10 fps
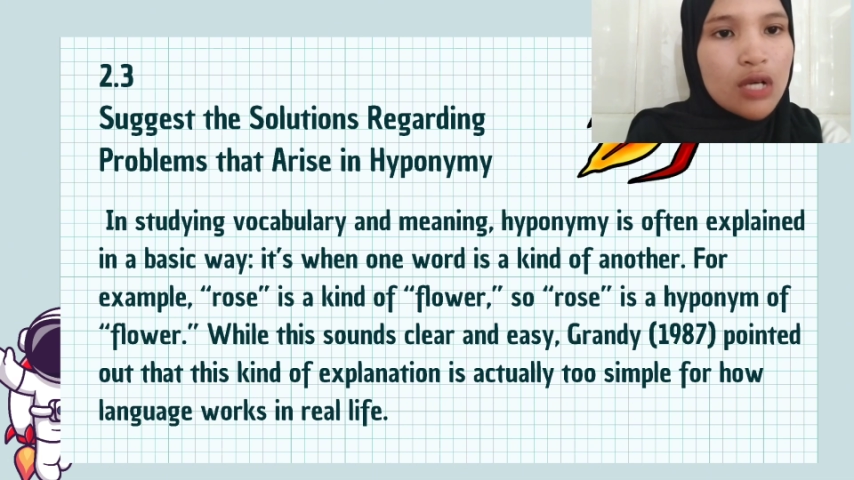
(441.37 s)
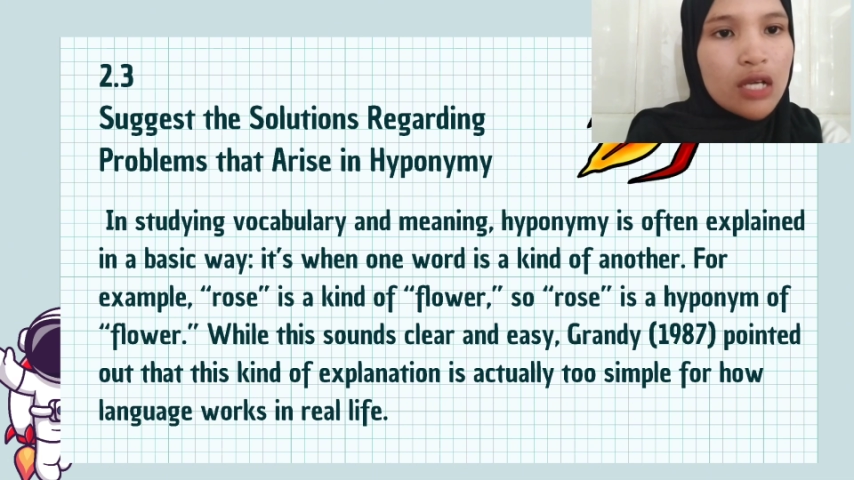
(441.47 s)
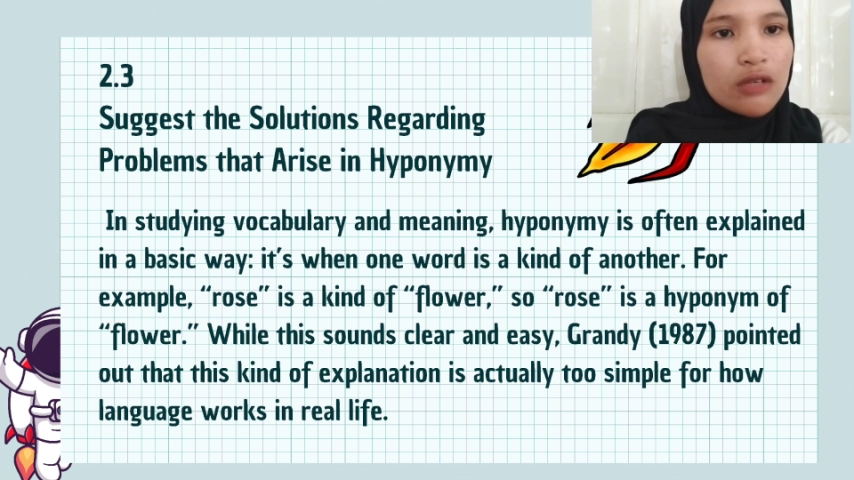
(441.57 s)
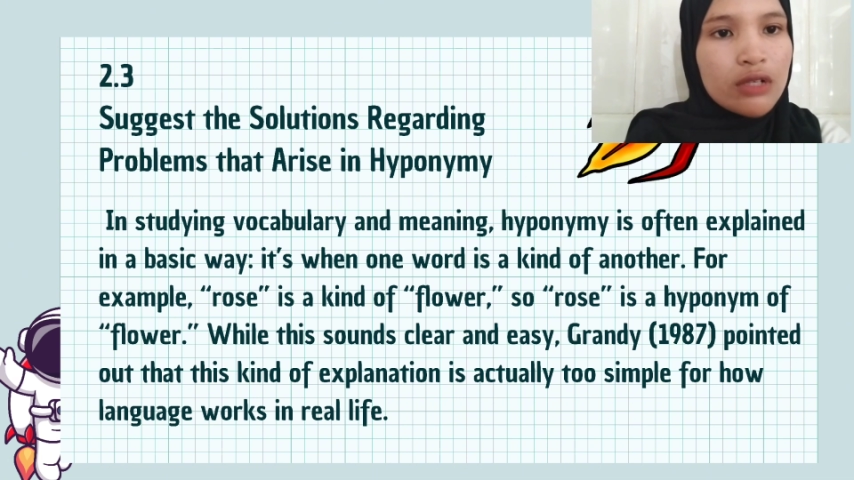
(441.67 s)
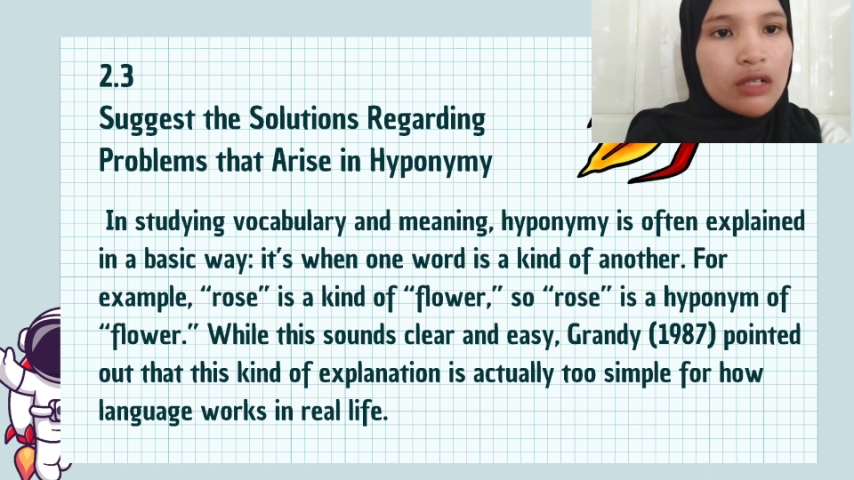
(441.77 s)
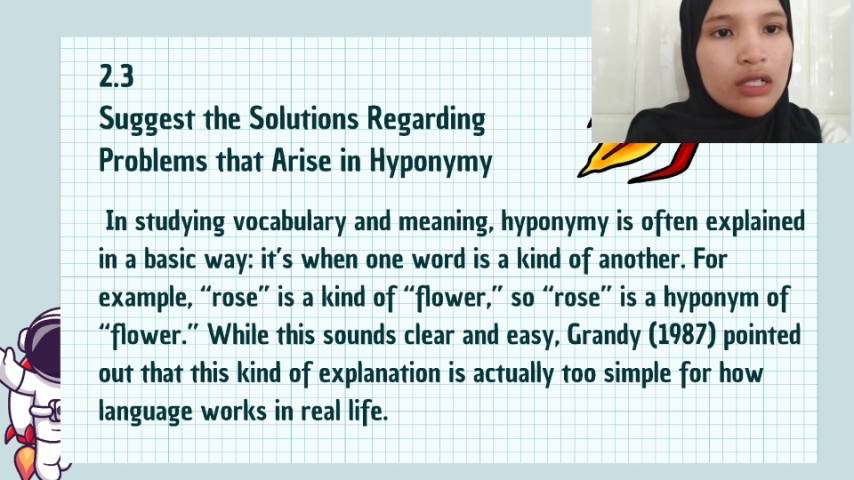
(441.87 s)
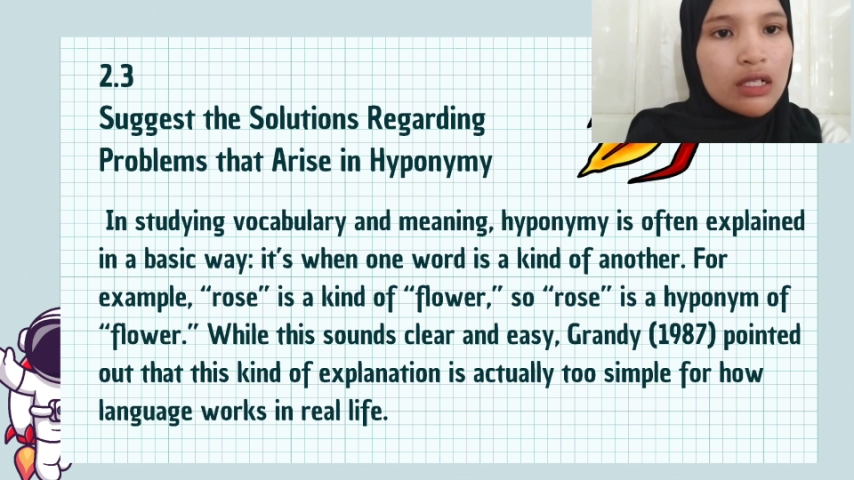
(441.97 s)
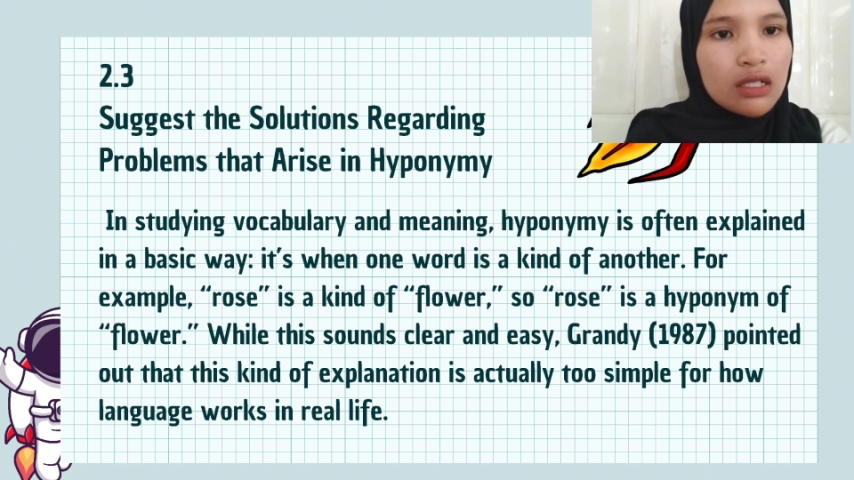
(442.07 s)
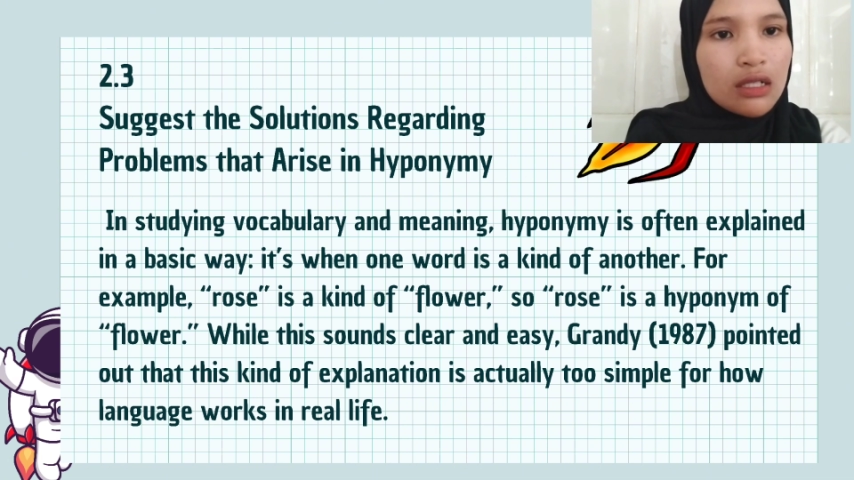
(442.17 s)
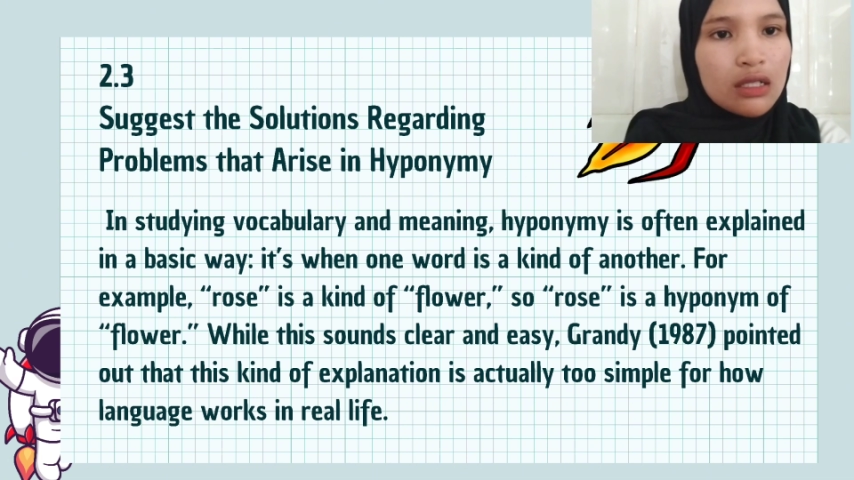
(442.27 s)

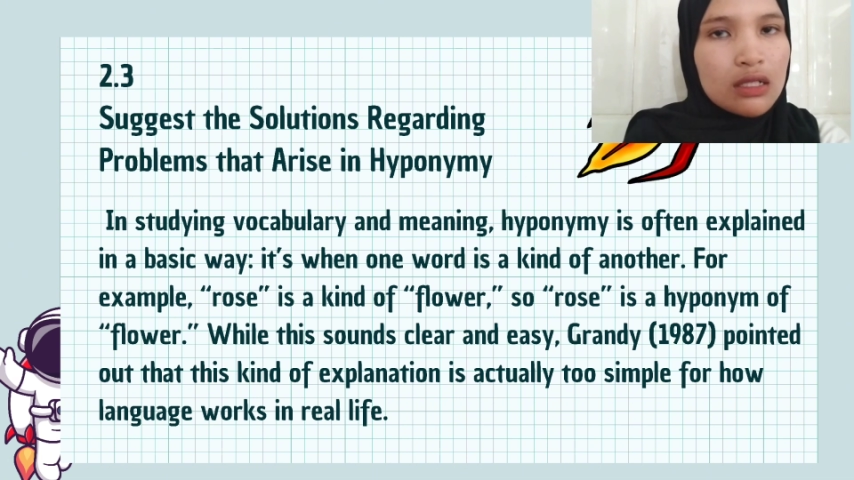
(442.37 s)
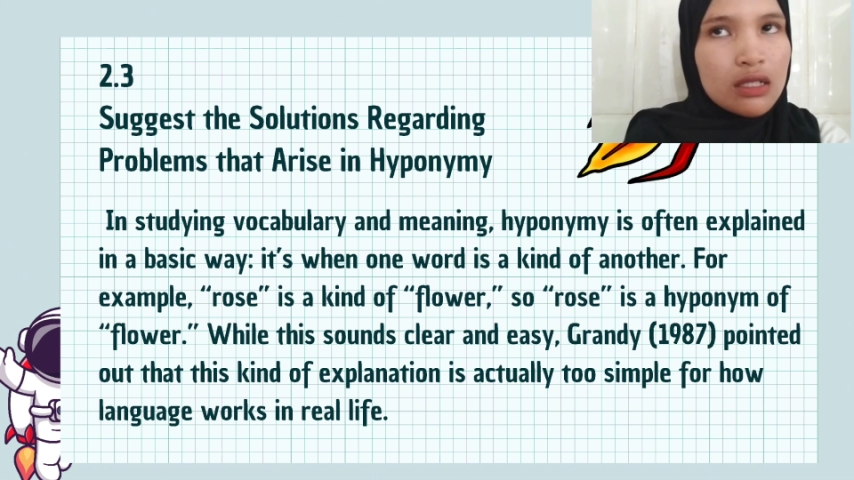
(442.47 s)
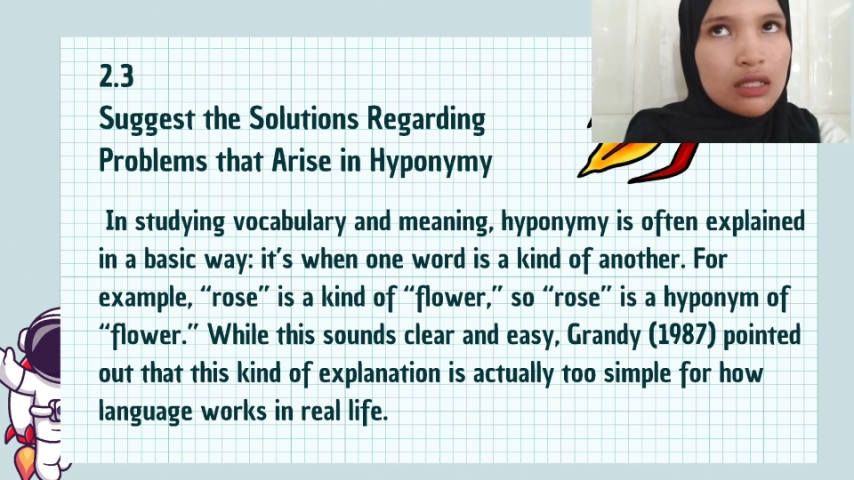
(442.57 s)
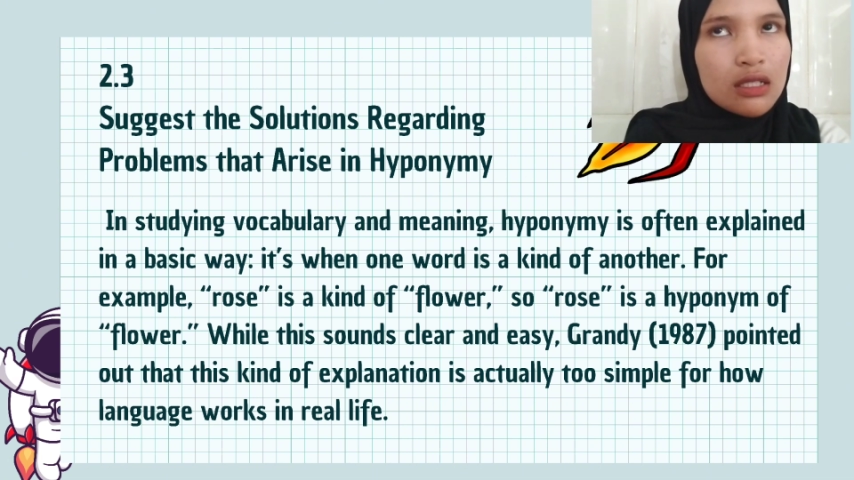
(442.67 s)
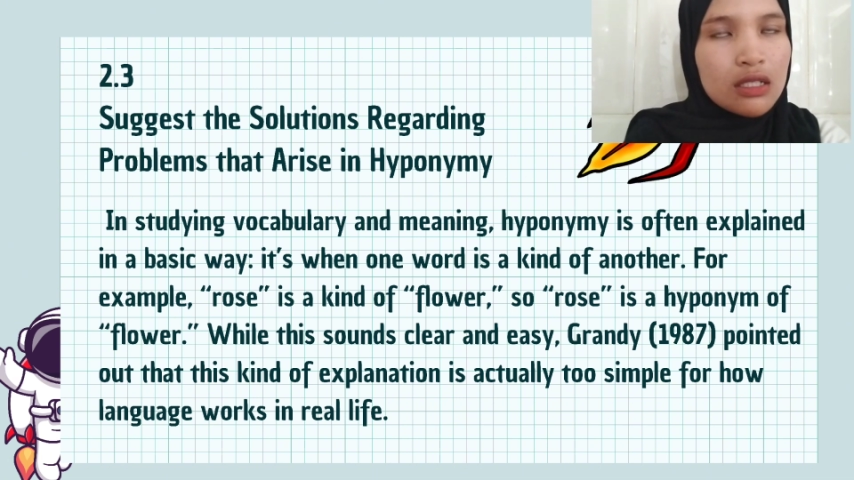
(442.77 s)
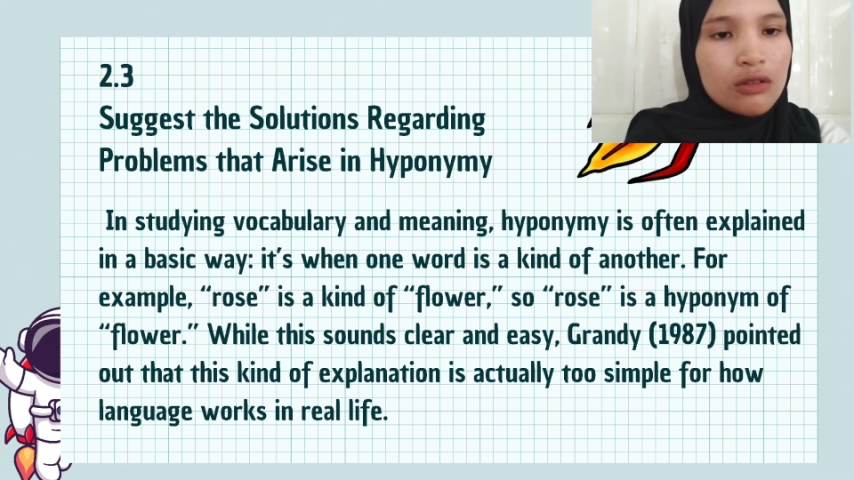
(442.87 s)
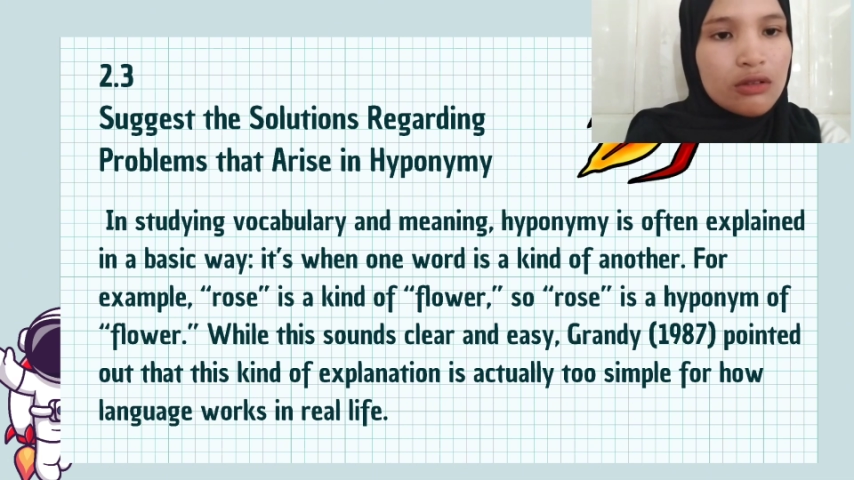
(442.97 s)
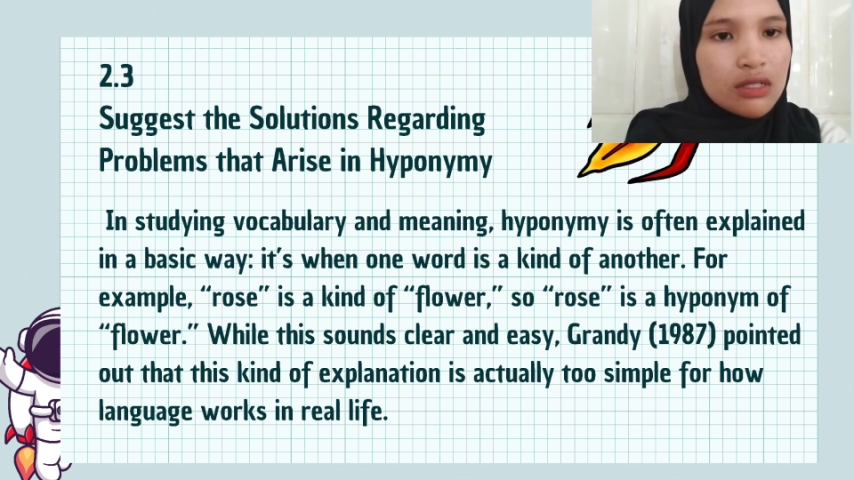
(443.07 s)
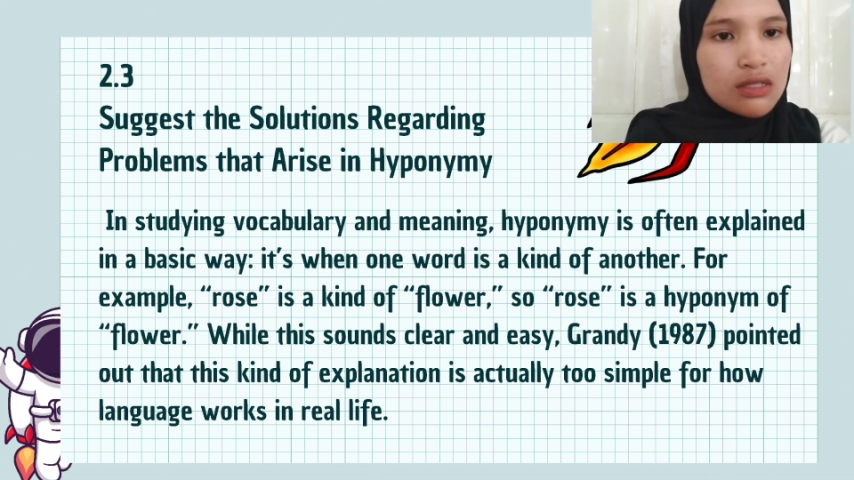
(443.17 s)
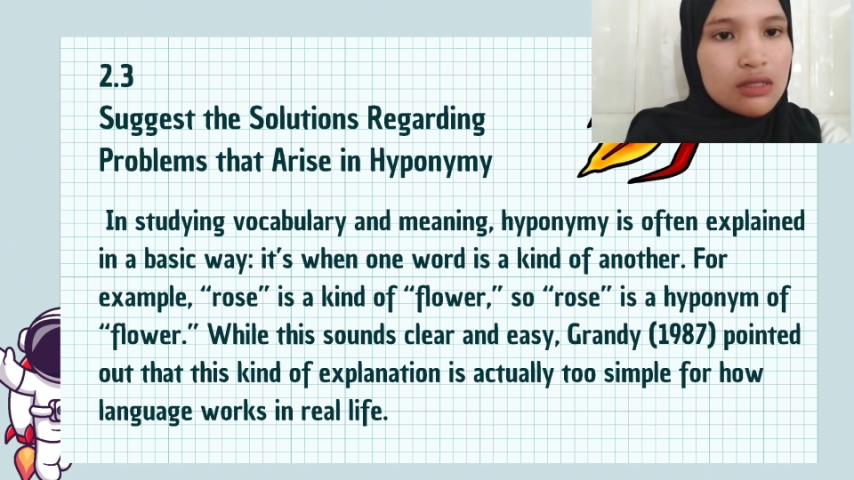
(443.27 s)
hierarchical categories.